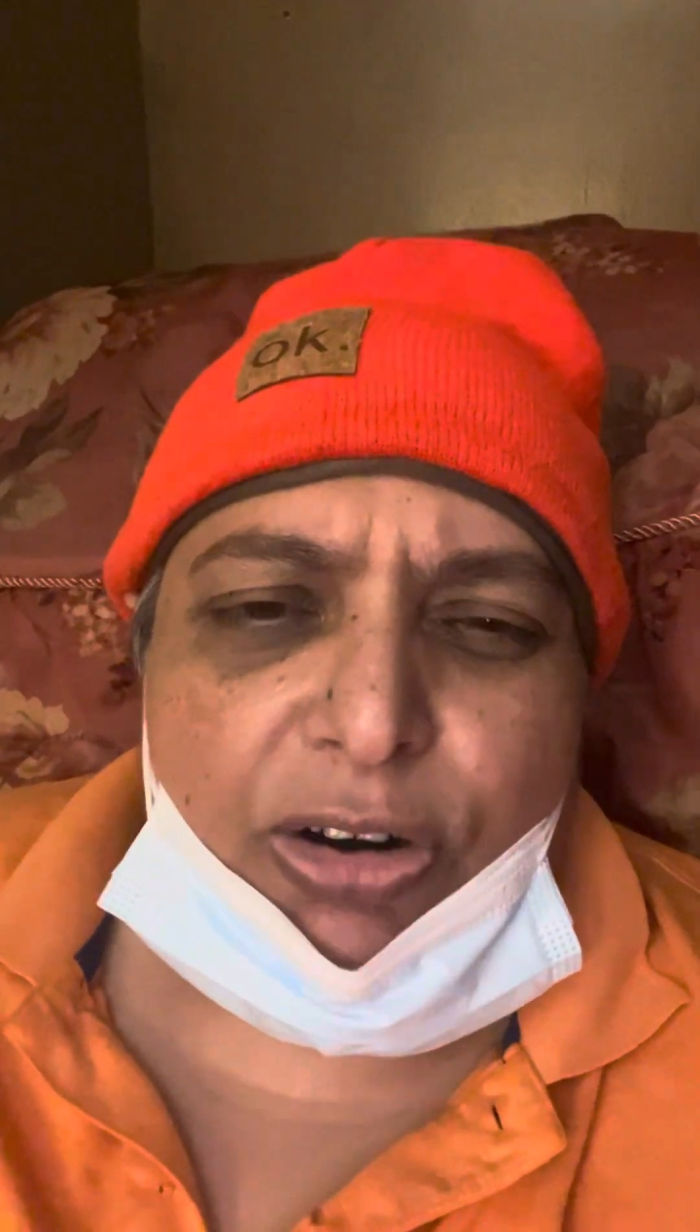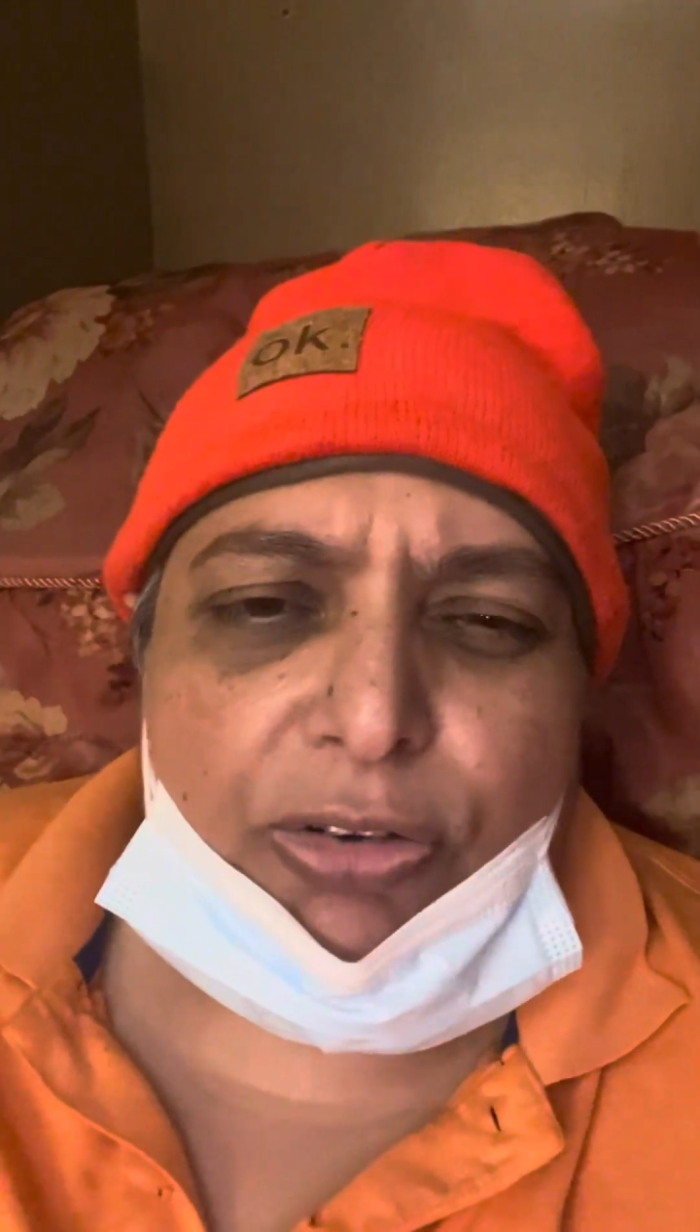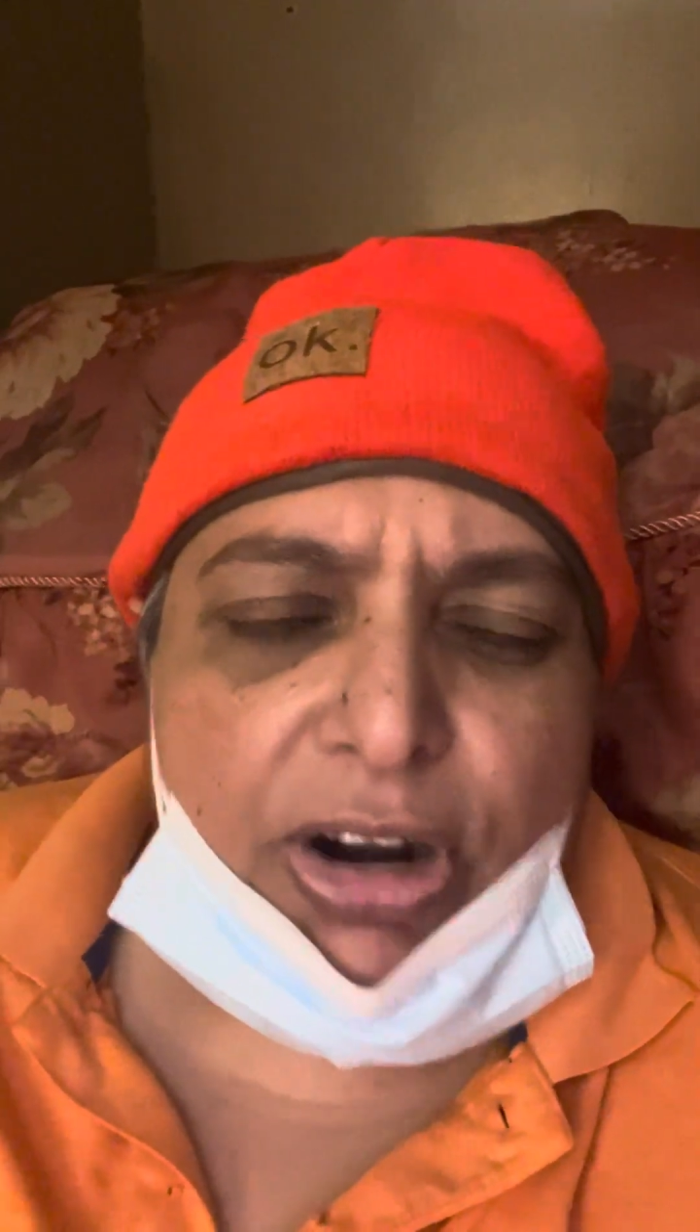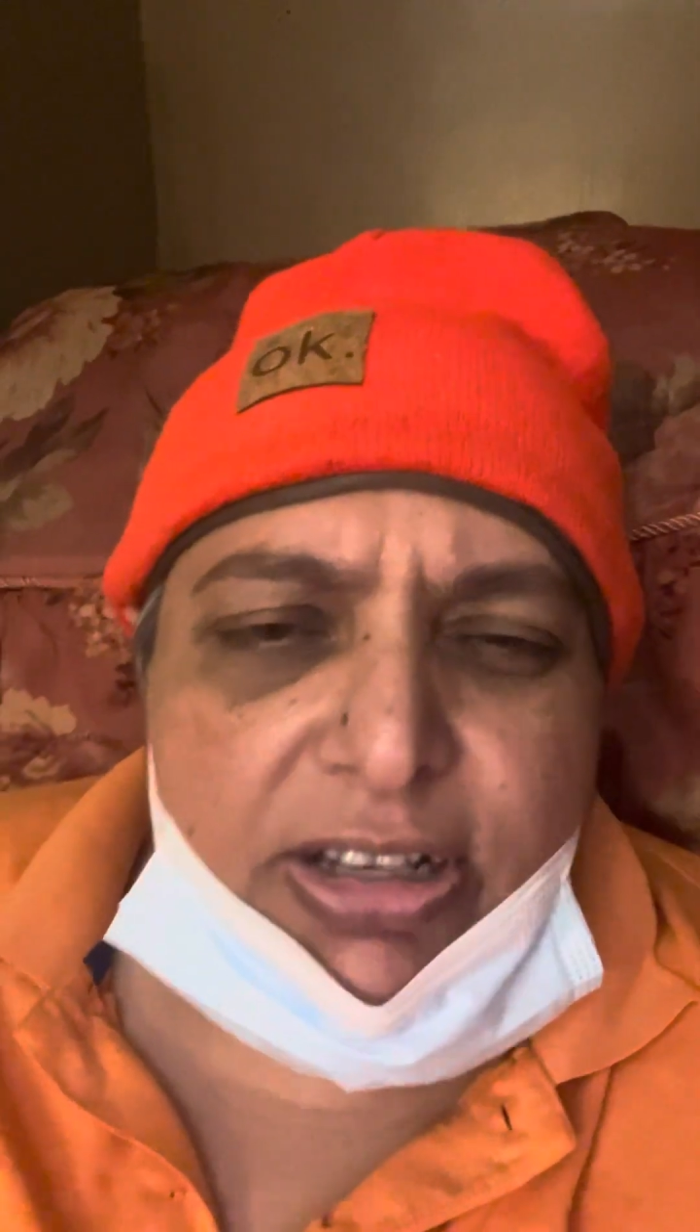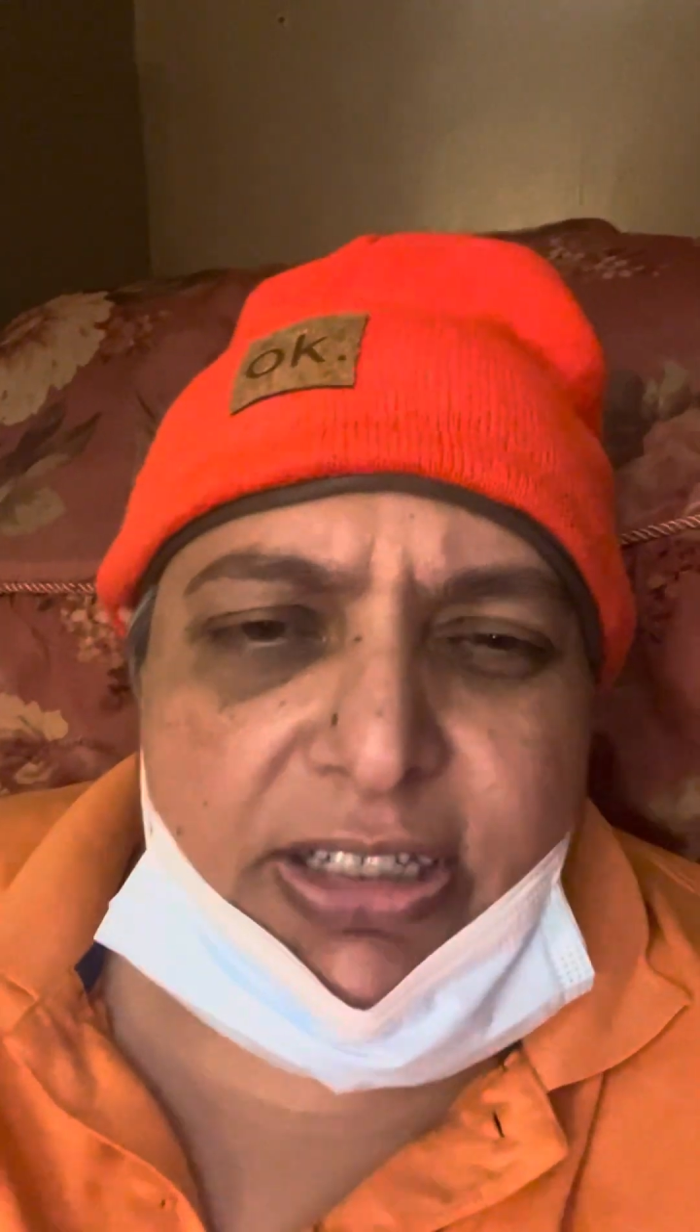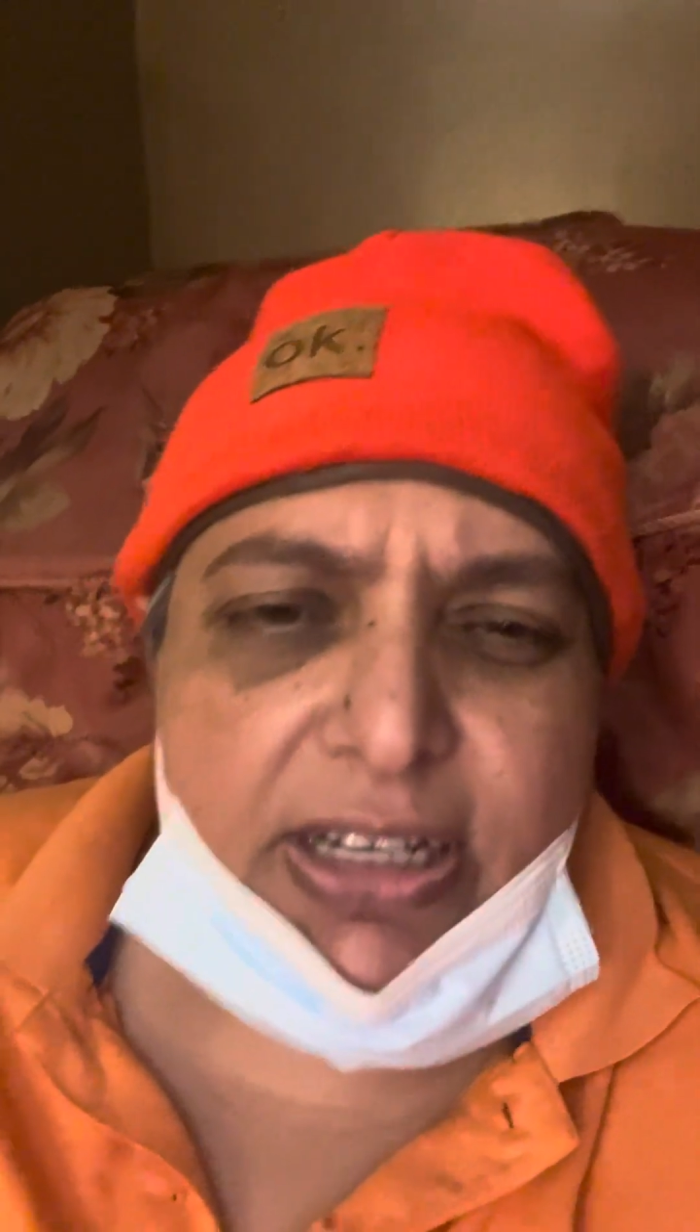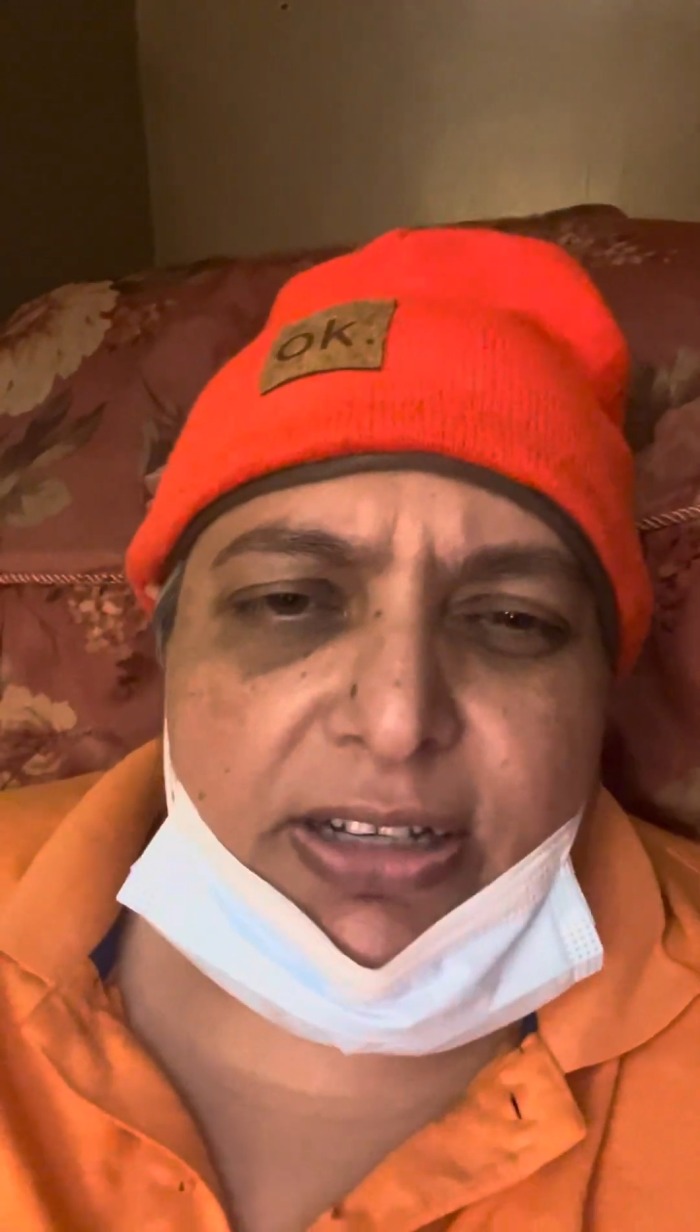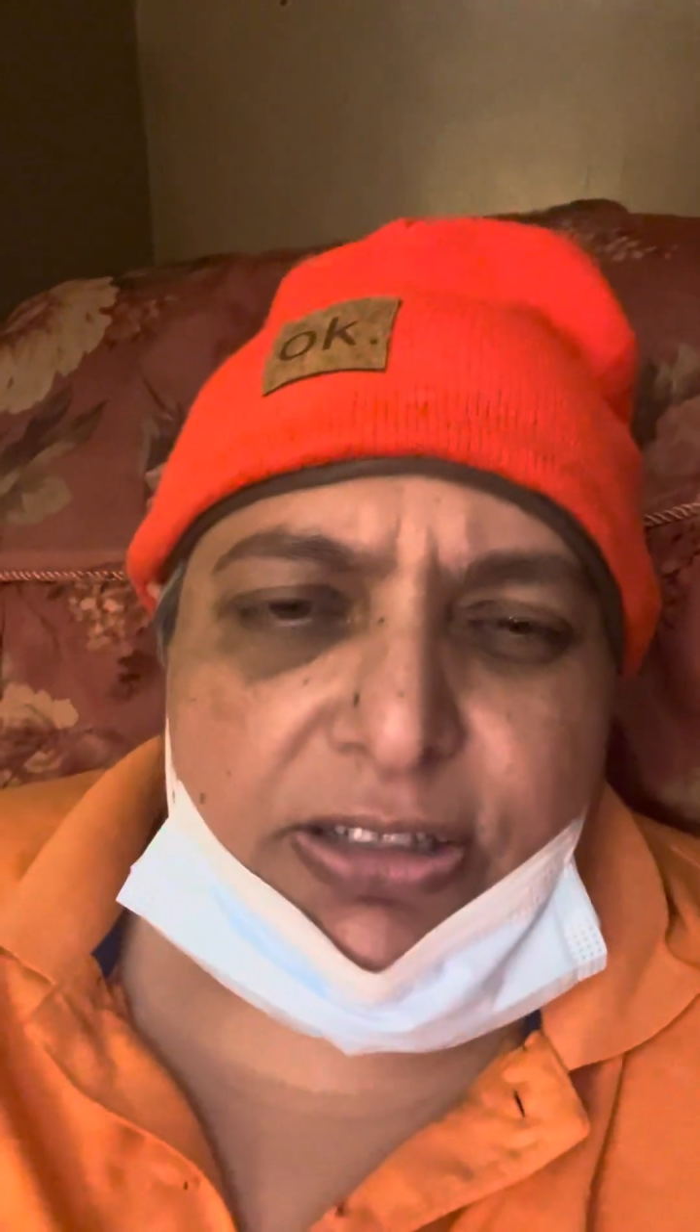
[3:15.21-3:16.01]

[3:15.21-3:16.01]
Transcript: grunting